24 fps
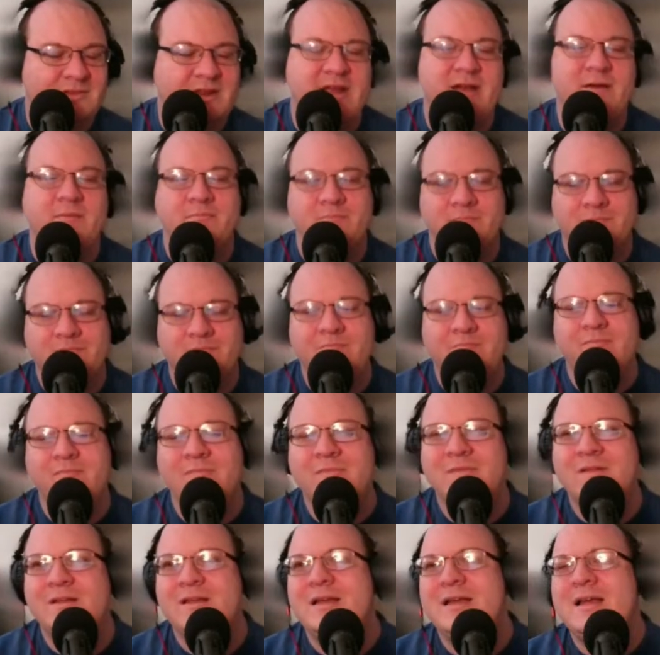Yeah.
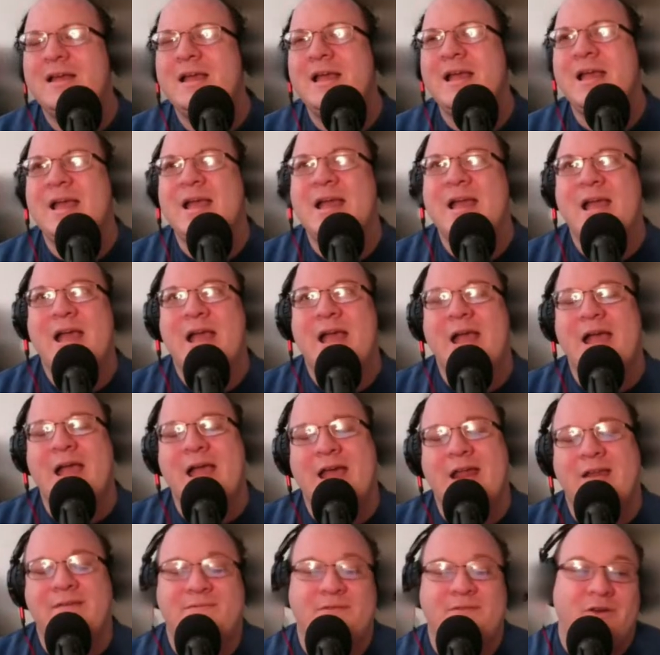
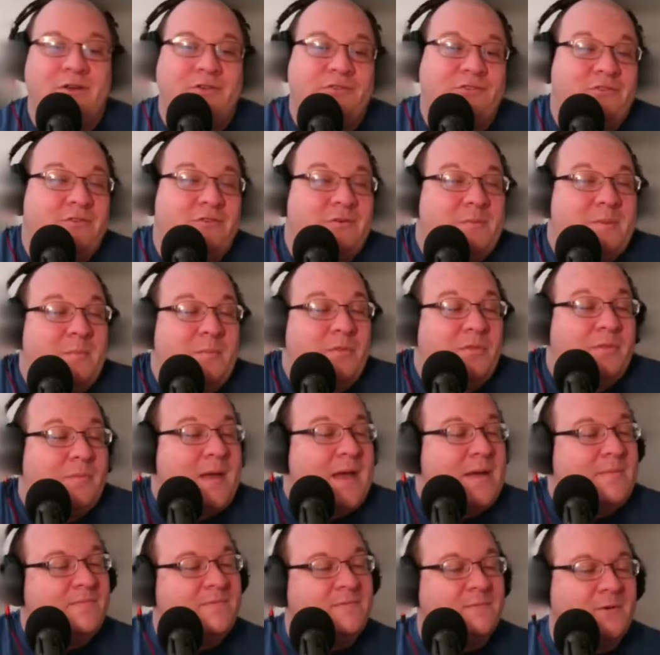And if you also remember the
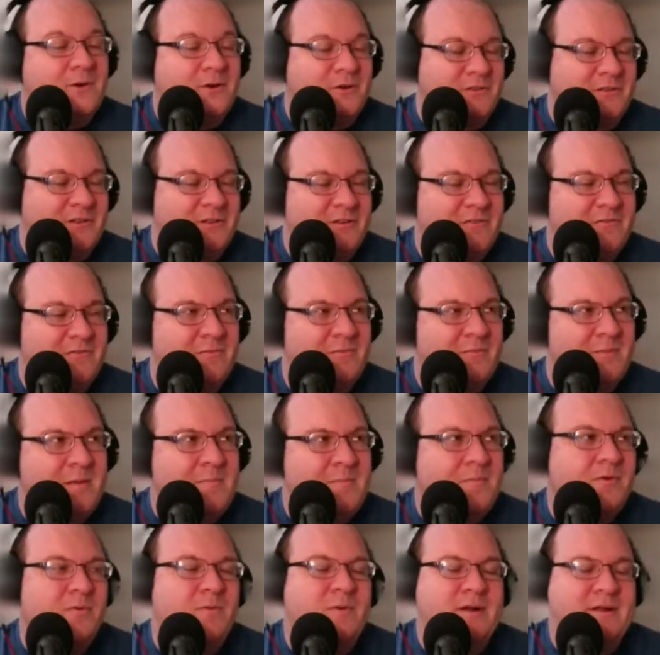map from earlier,
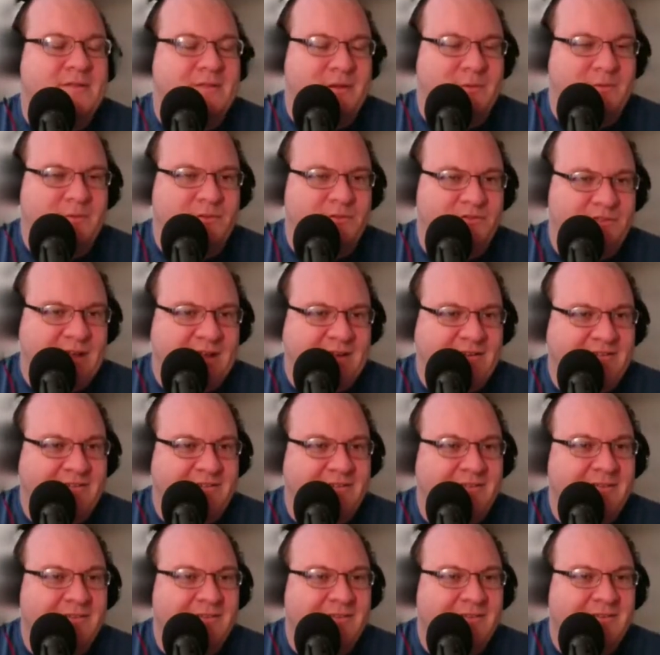remember where they were
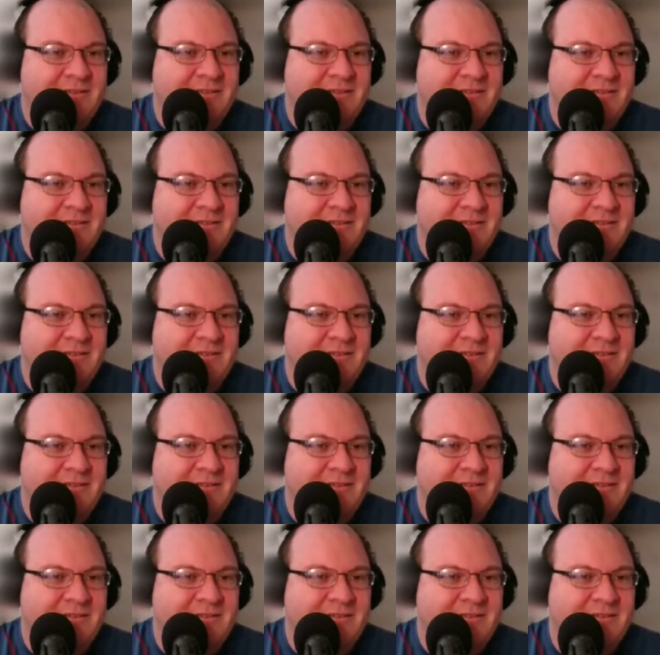stationed?